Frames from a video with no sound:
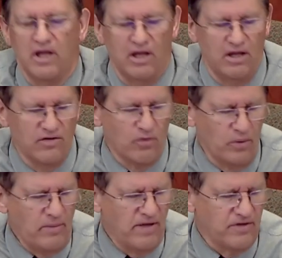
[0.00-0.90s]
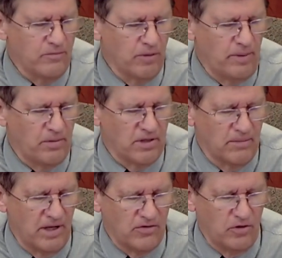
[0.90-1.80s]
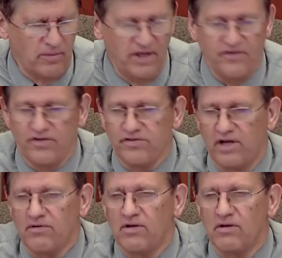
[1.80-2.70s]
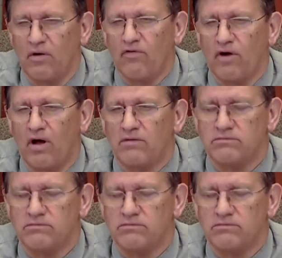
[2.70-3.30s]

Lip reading: Yeah. So we may see more people coming out to our meetings in general overall.